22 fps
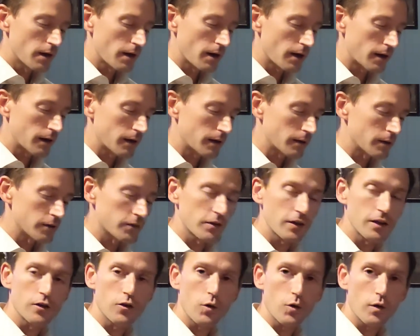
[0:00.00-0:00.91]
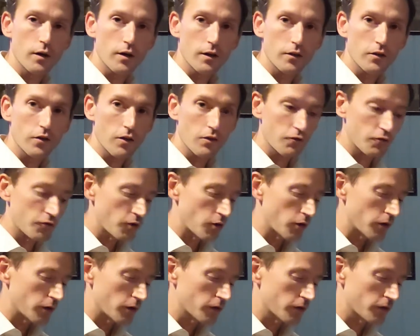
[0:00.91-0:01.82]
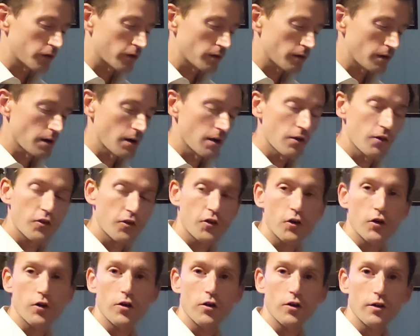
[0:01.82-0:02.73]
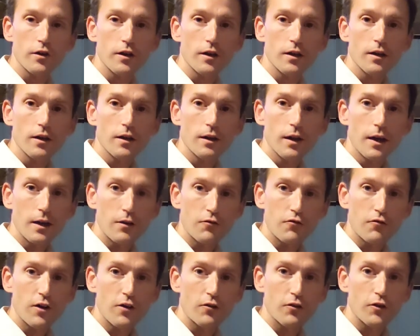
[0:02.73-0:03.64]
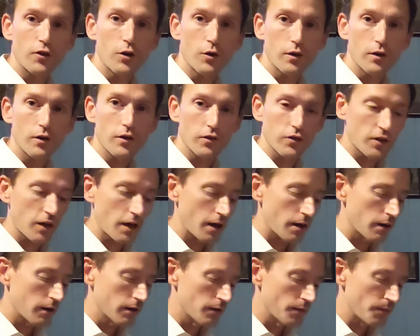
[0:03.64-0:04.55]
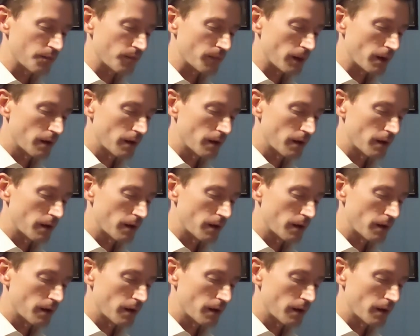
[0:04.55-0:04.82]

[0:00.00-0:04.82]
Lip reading: In the C chord, it's the first, third, and 5th note of the scale.